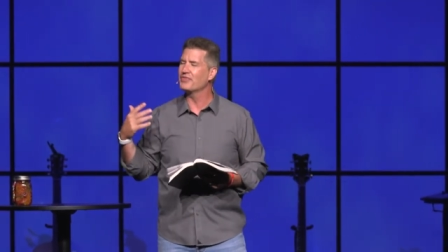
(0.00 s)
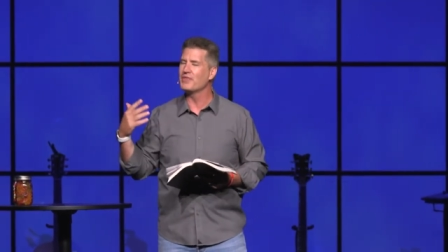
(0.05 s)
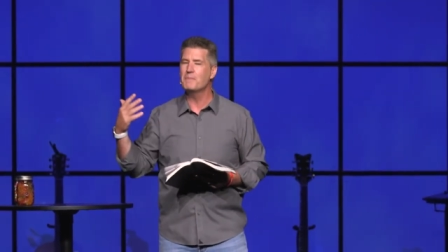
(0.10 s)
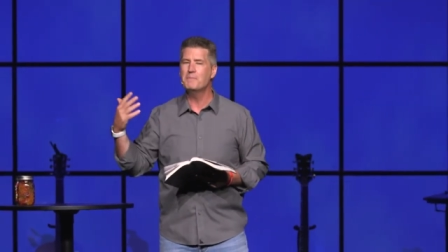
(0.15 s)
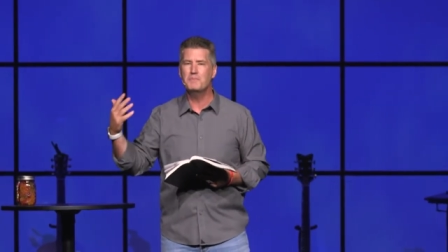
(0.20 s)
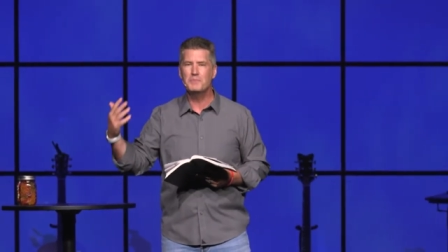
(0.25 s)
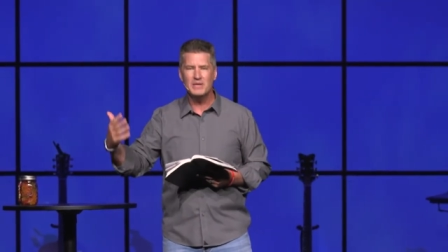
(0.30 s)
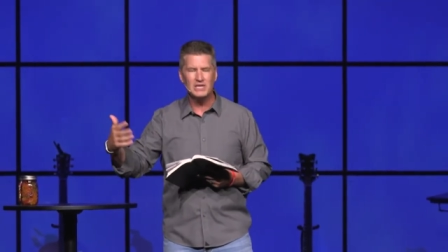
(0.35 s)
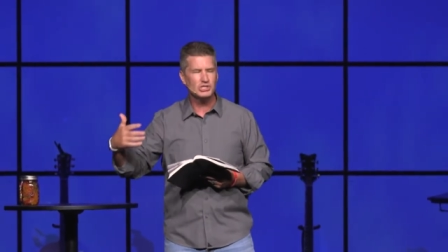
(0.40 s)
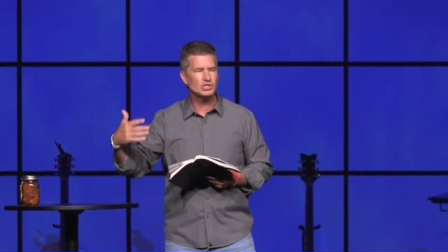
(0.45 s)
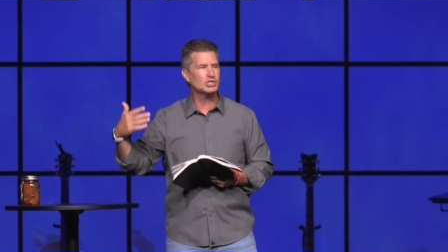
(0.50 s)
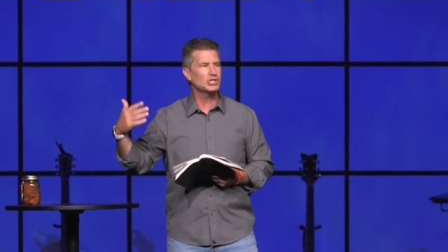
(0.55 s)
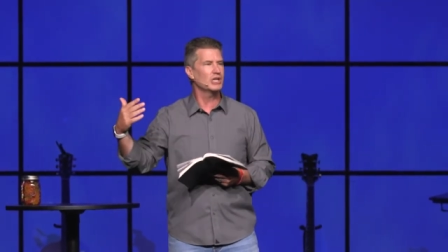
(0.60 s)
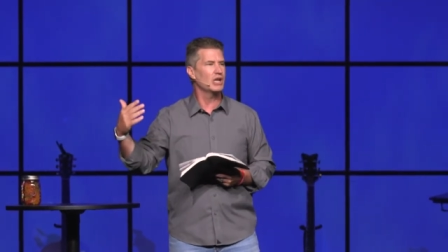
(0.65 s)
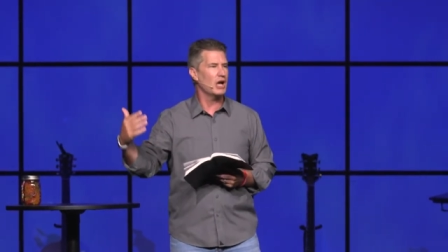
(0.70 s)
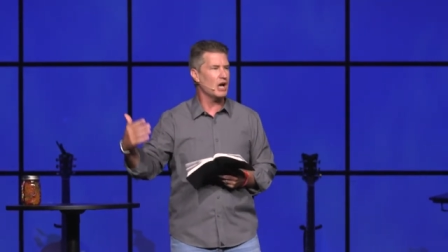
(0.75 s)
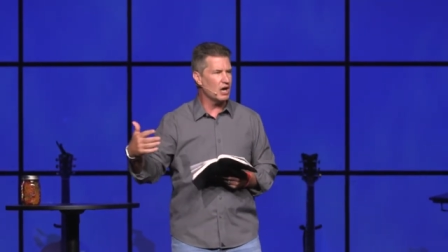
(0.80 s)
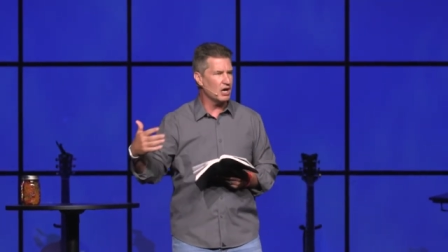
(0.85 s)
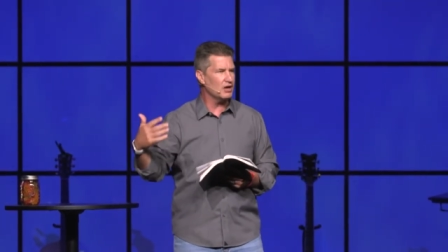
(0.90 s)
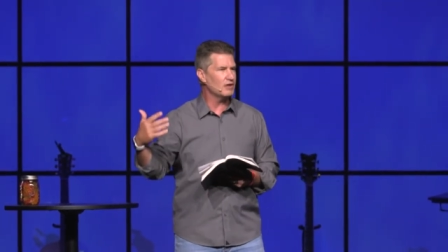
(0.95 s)
the mission
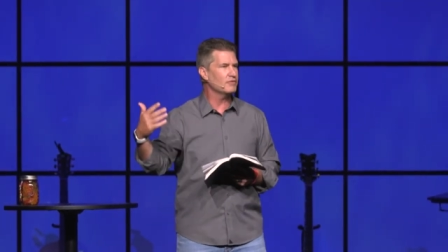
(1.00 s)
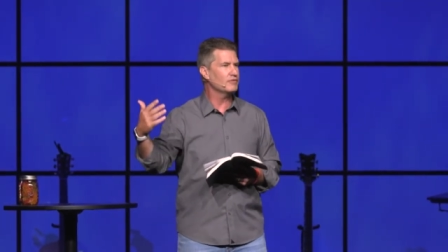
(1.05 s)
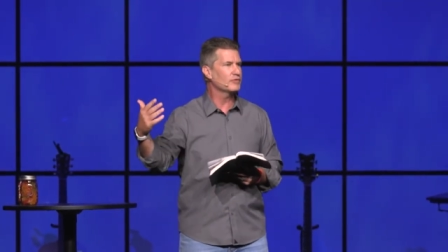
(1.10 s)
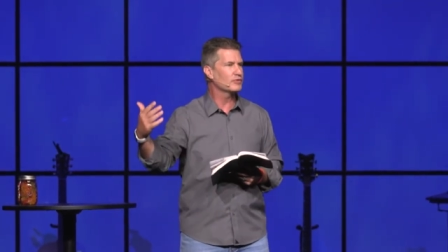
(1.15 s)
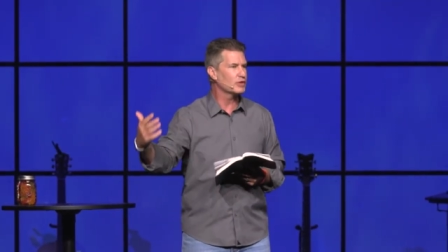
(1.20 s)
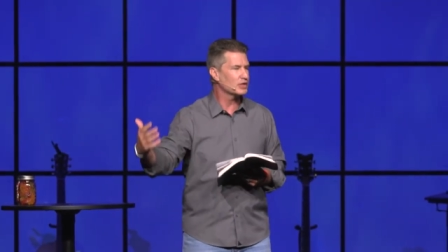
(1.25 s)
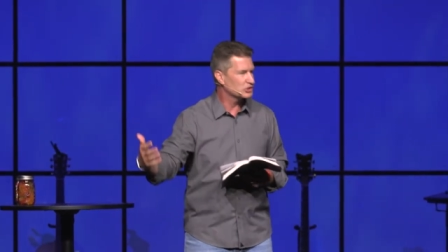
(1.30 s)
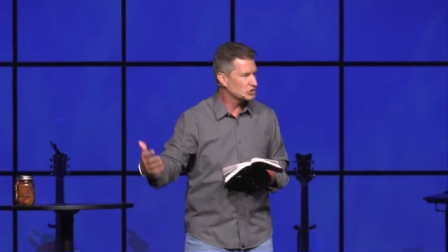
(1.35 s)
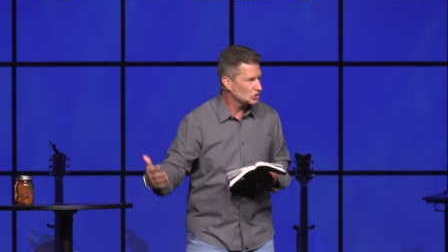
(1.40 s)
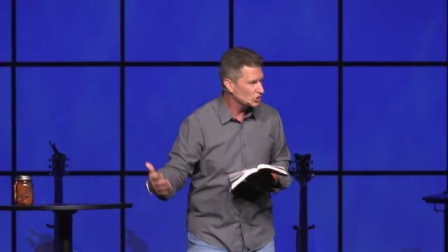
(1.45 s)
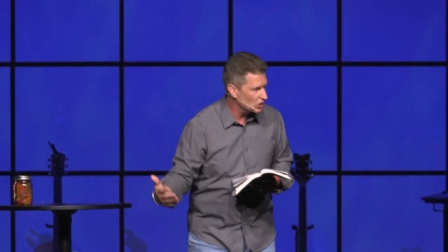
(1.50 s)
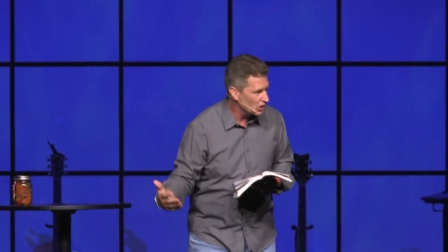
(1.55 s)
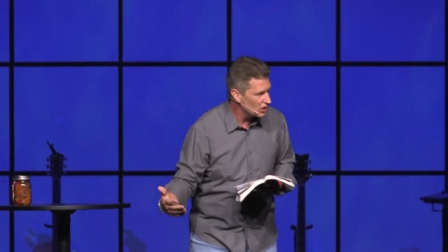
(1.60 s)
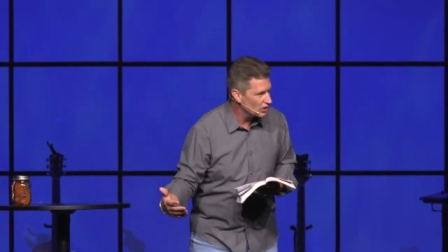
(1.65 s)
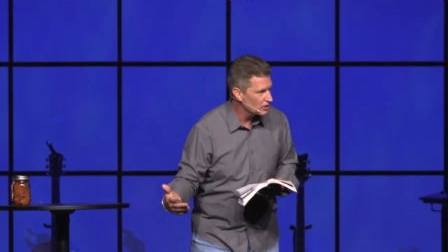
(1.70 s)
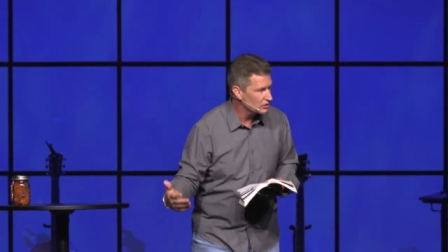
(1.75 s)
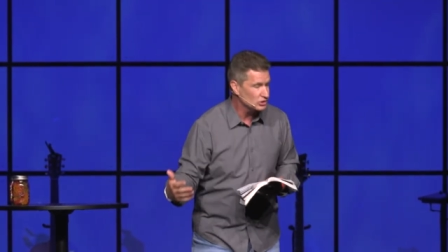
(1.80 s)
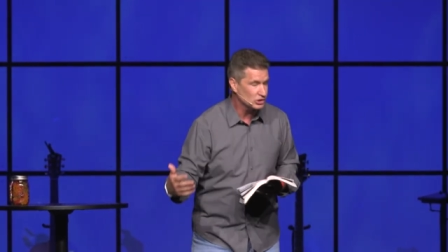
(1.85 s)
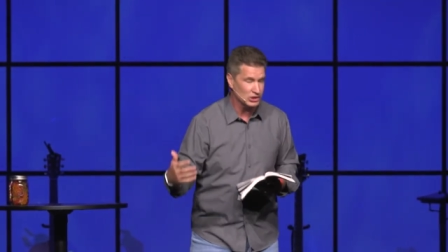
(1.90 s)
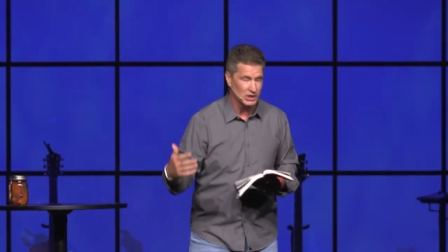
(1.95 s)
of the
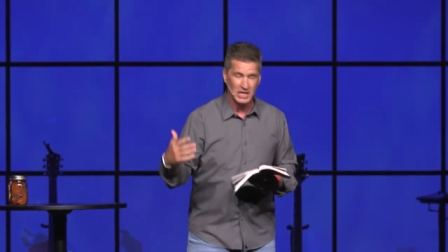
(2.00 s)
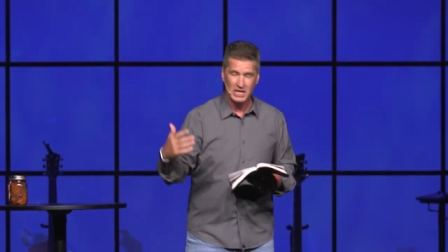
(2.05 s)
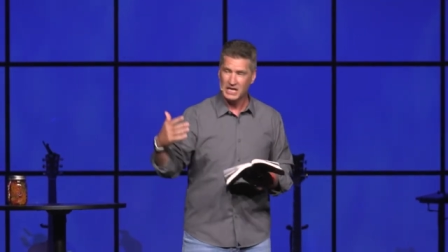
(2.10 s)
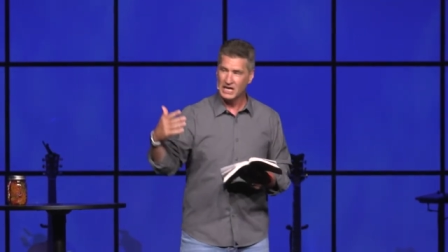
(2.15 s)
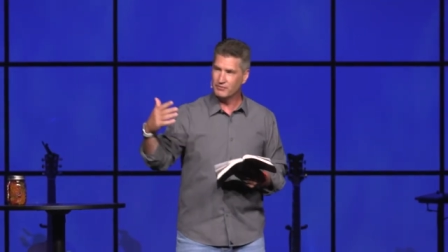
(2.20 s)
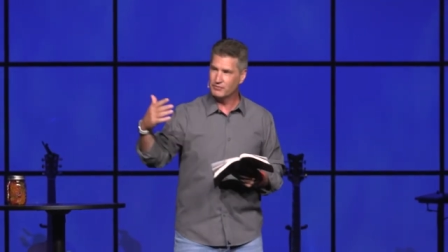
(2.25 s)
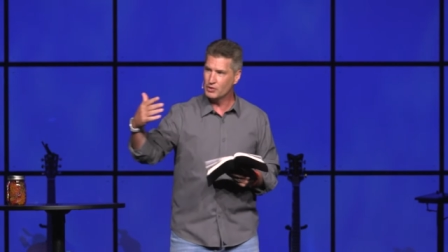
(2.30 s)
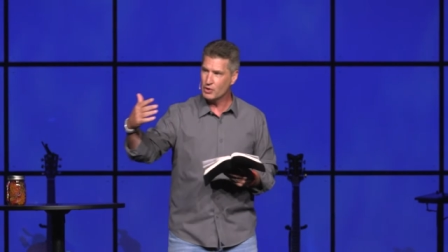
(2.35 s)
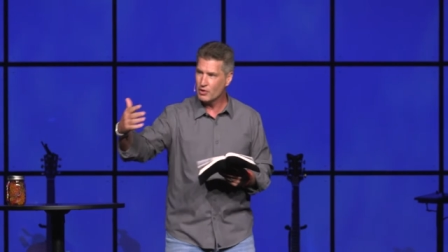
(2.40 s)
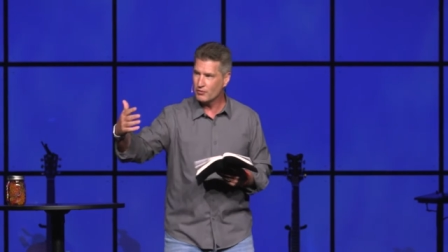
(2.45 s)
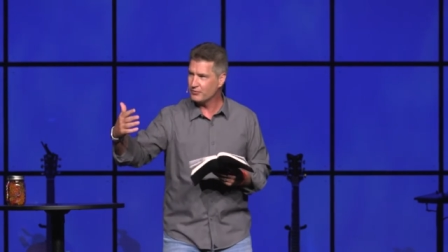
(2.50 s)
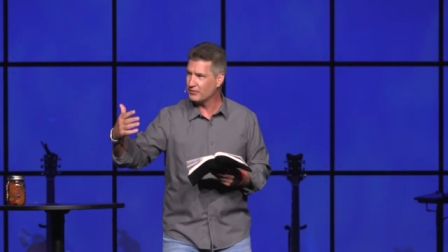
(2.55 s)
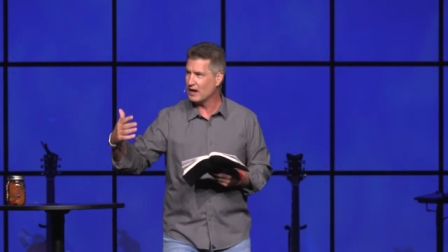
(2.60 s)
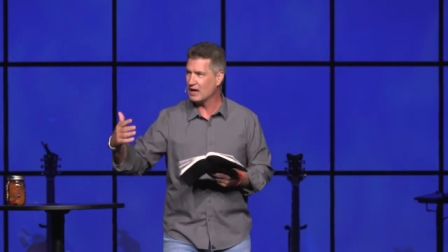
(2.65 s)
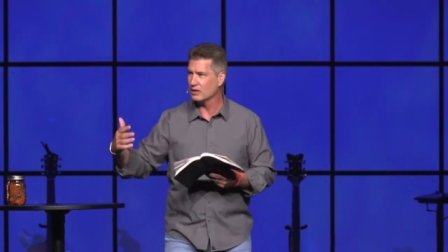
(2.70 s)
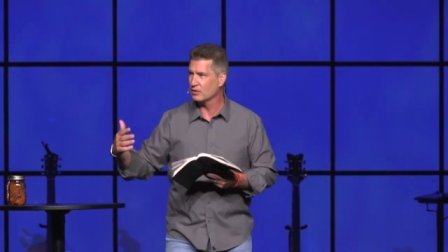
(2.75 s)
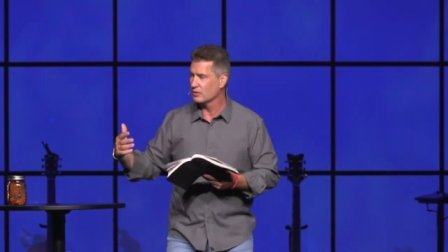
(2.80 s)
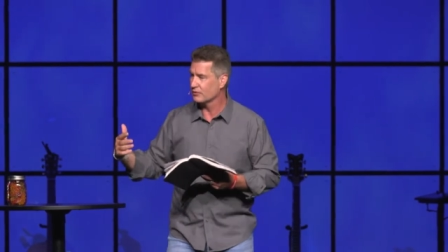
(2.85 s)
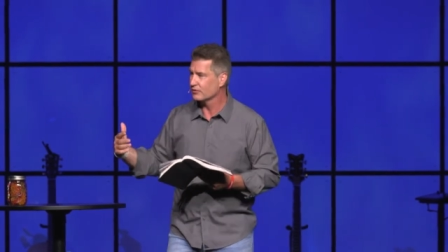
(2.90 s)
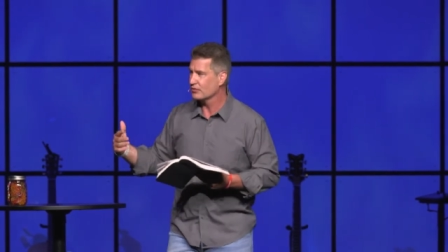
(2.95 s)
church, if you're a
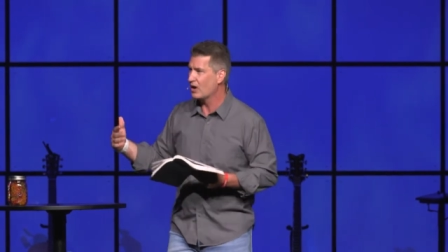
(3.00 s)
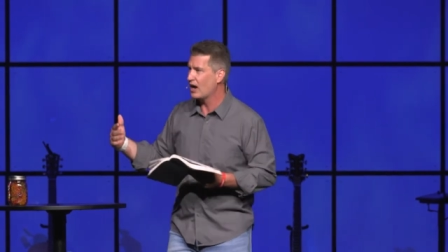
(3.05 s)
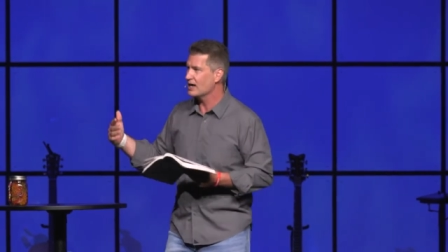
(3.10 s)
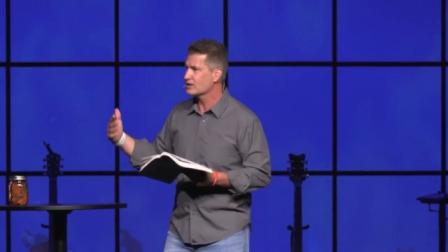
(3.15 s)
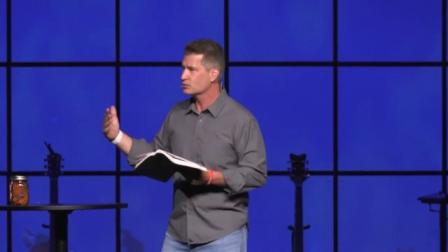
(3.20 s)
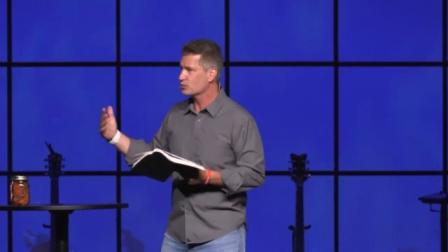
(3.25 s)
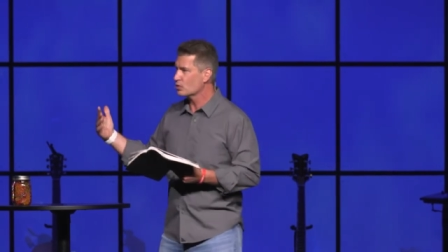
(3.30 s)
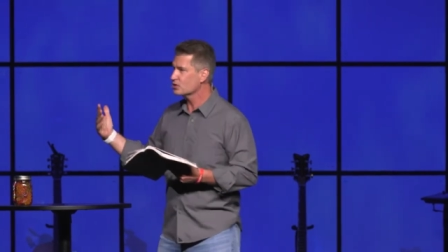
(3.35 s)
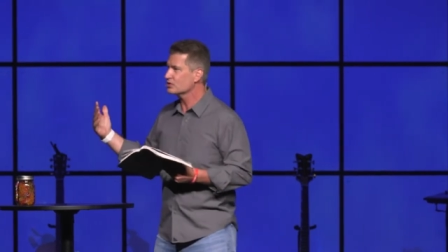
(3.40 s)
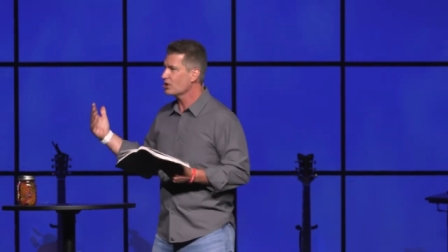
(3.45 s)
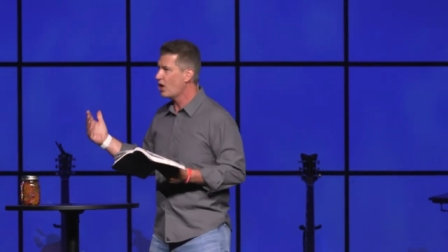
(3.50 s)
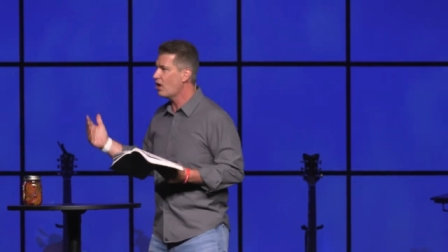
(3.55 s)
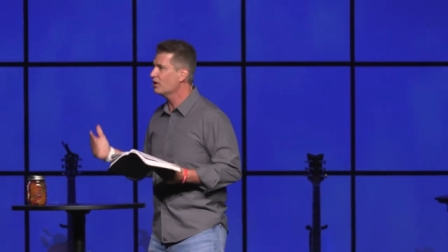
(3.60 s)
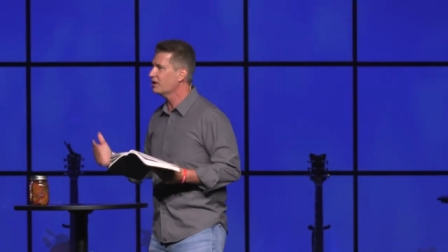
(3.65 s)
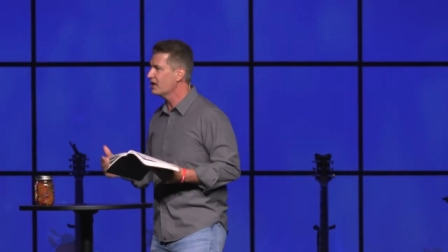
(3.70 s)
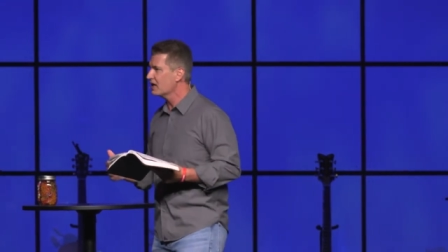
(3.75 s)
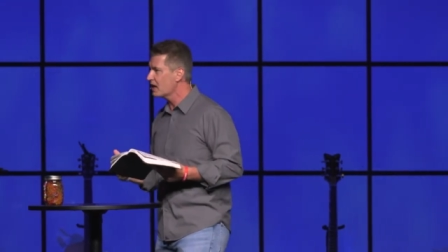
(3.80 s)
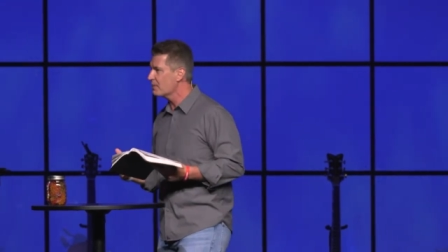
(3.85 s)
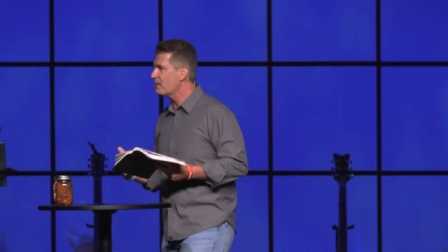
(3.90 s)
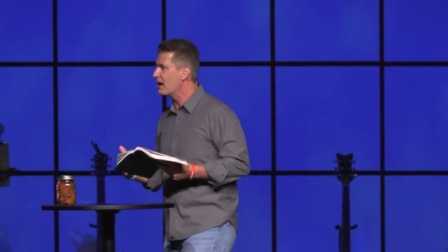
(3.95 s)
follower of Christ, we're
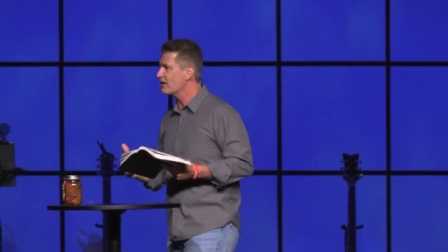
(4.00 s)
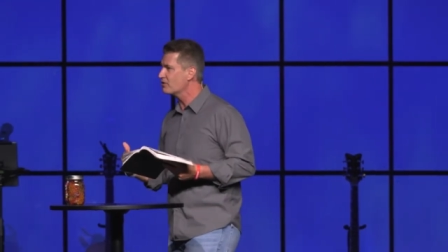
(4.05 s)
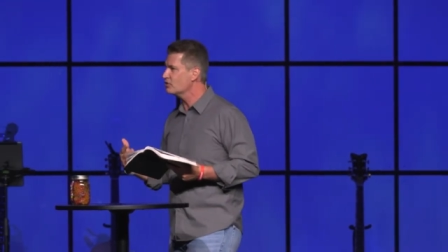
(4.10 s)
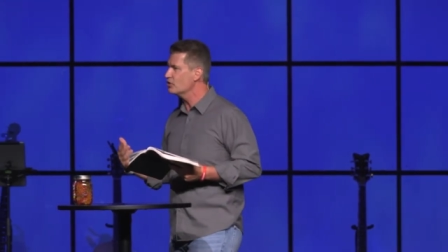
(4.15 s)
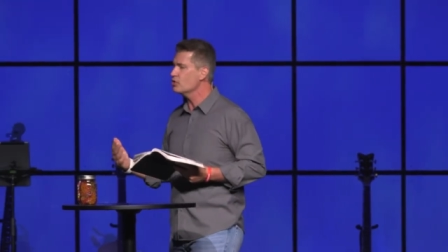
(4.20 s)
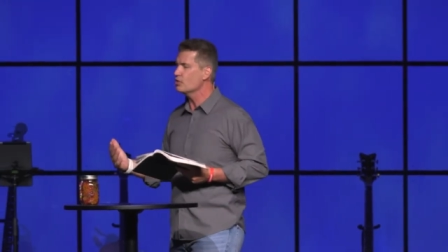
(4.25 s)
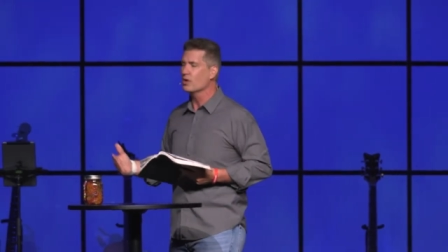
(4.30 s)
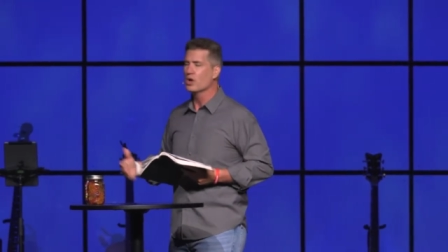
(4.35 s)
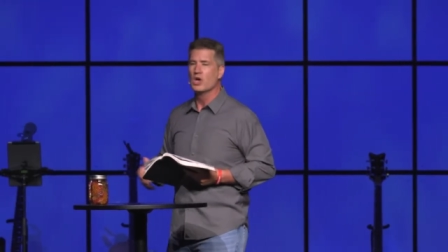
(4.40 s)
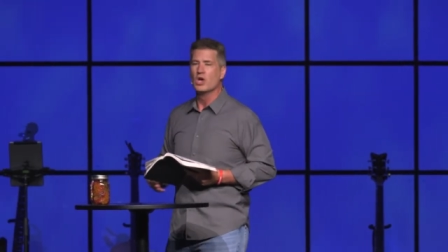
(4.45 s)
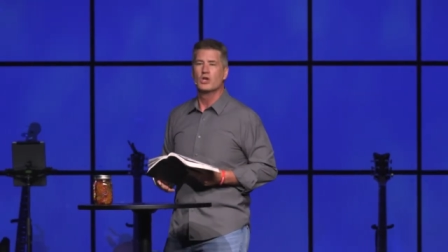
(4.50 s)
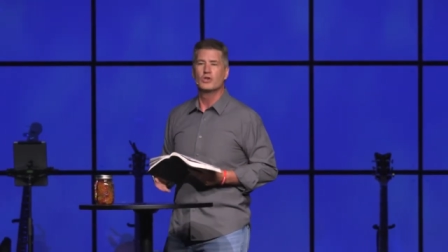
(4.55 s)
talking about you,